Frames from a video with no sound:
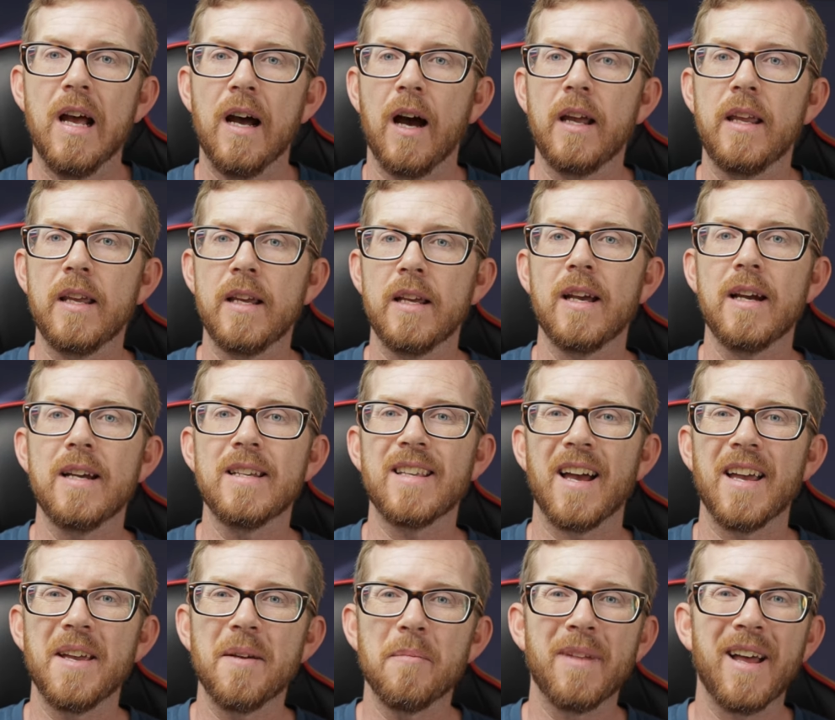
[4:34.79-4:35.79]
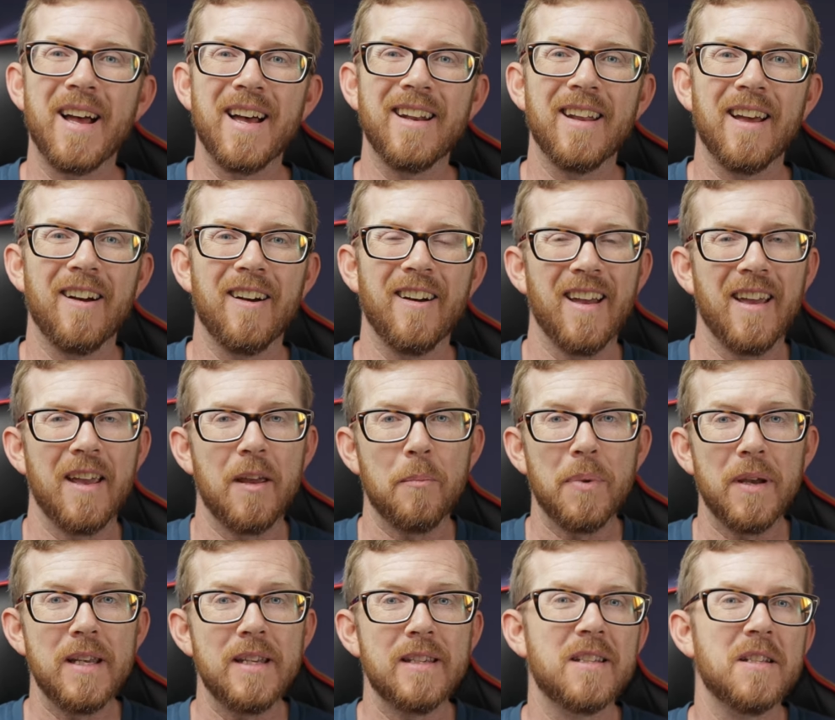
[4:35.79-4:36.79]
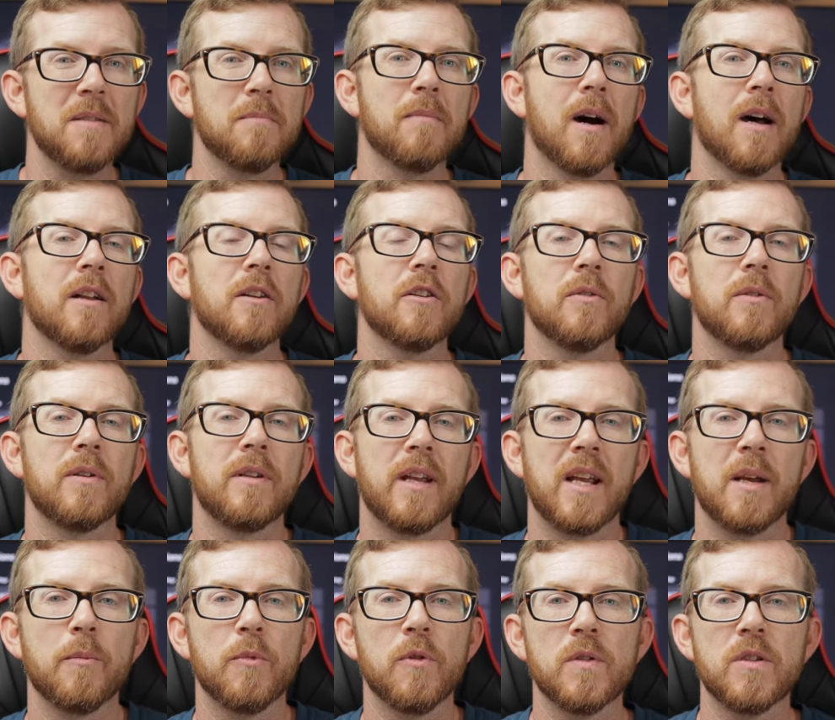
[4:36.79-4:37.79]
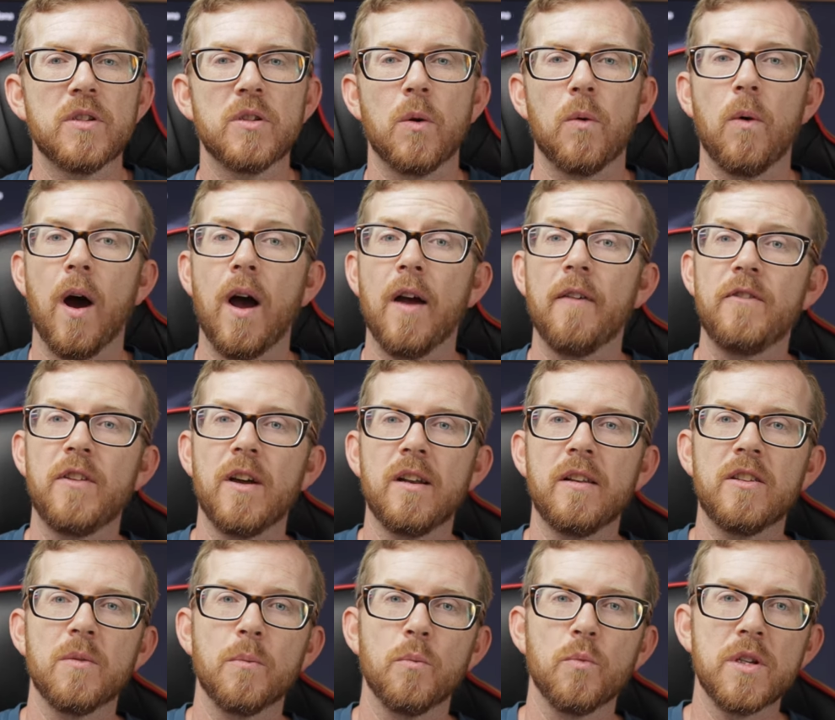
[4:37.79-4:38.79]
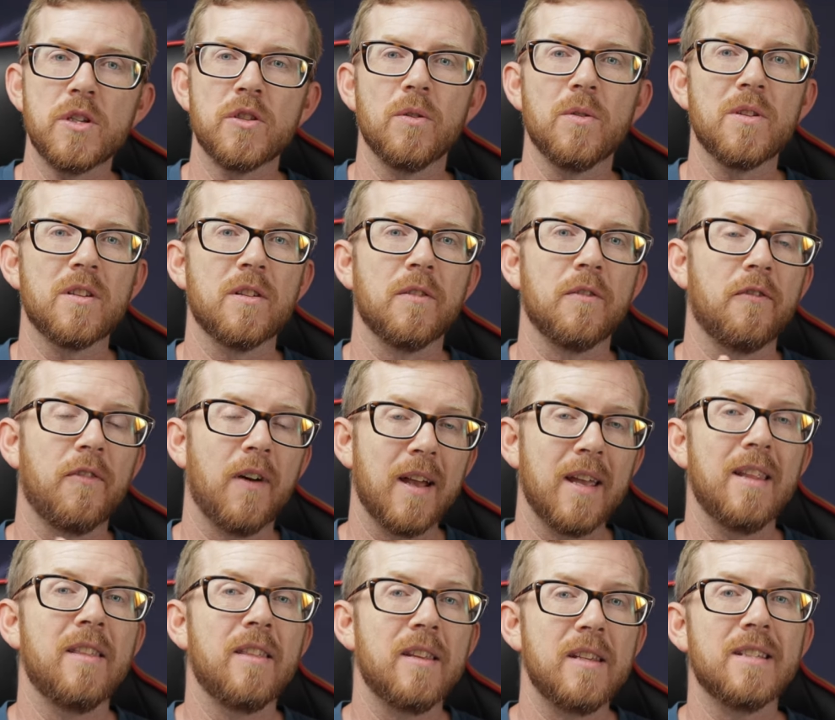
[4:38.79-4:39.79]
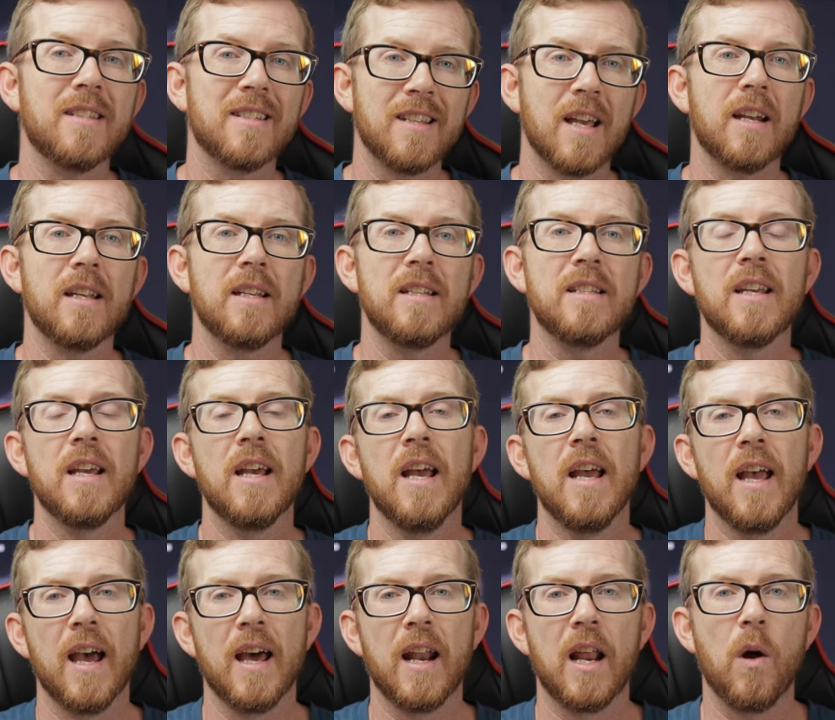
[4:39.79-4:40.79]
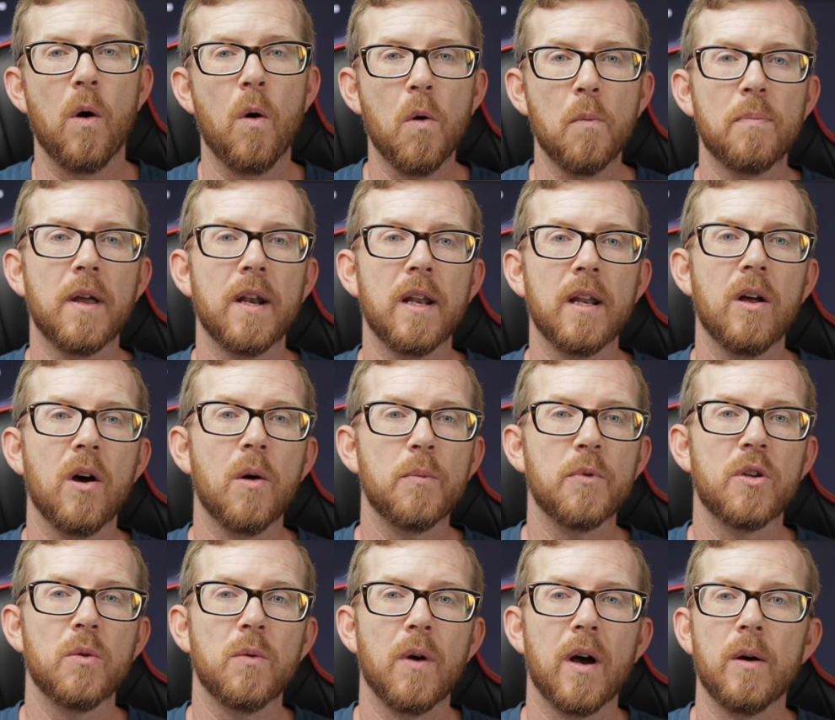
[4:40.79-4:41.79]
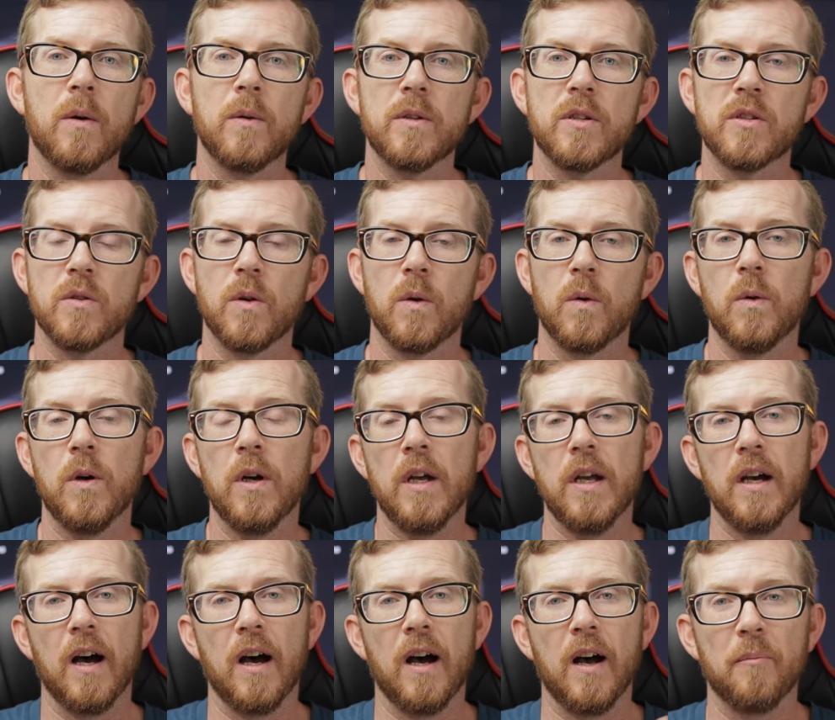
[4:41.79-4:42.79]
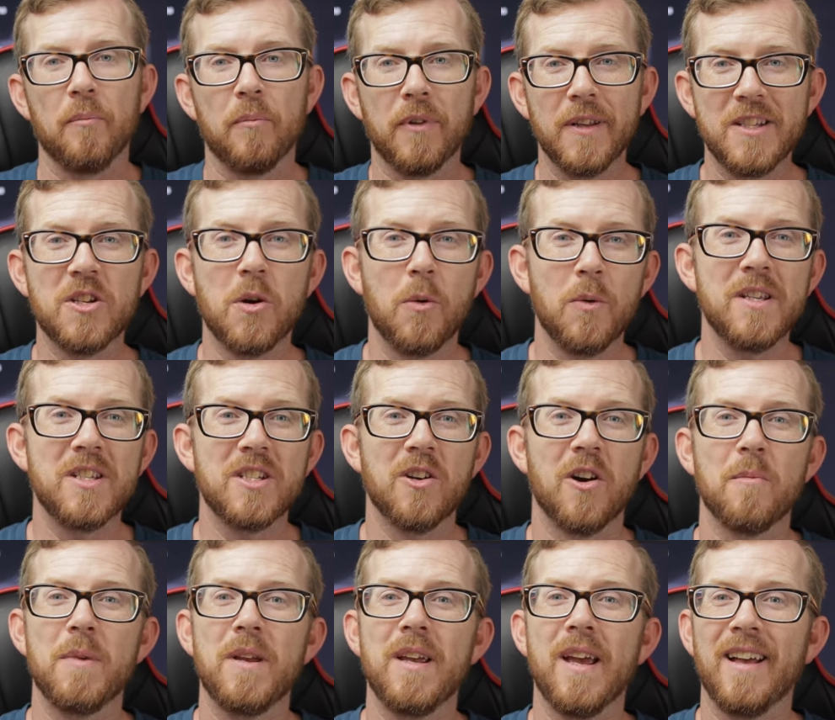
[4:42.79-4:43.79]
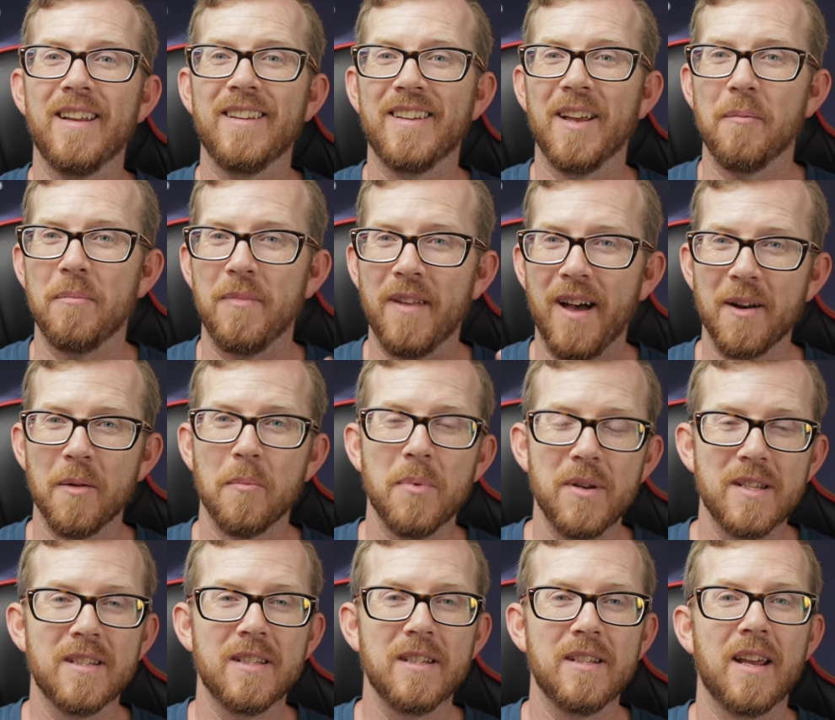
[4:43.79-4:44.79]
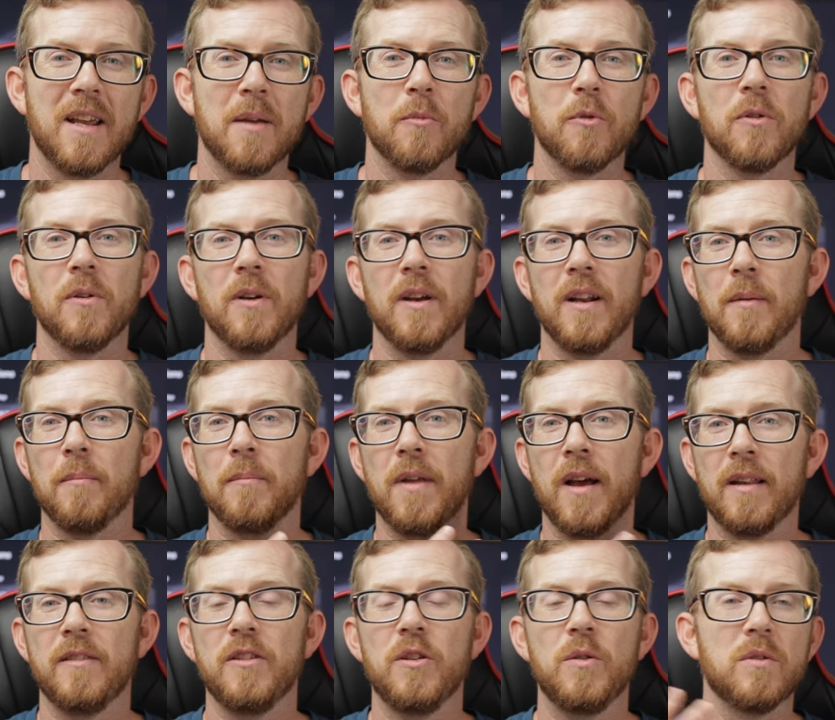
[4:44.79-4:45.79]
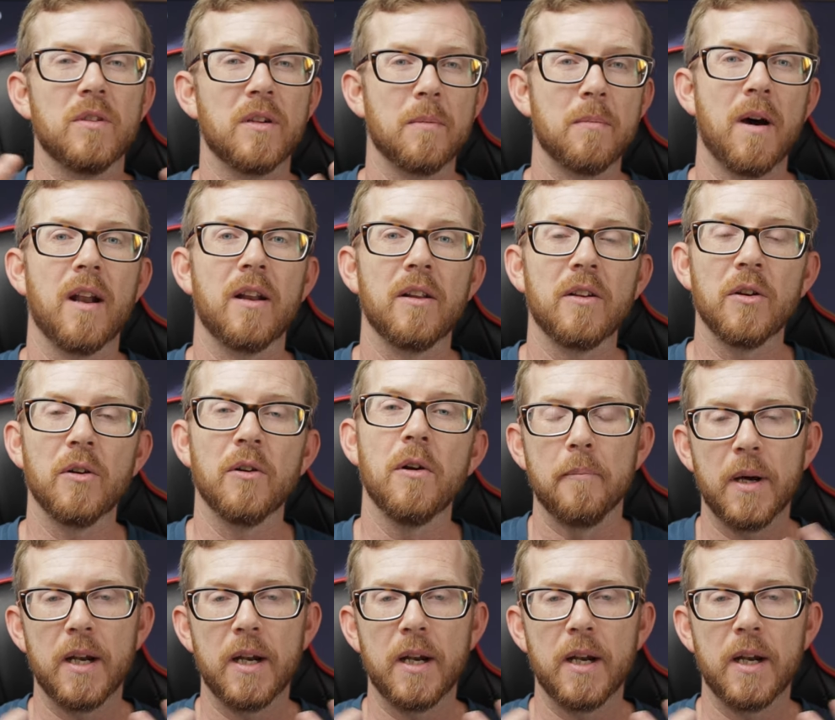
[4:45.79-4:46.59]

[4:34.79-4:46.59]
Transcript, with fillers: Again, guys, I am not a P C monitor gamer, so I've done some research to find these settings and I hope that it helps you out. So Uh, please go easy on me, as I'm not a P C gamer and I'm not using a monitor.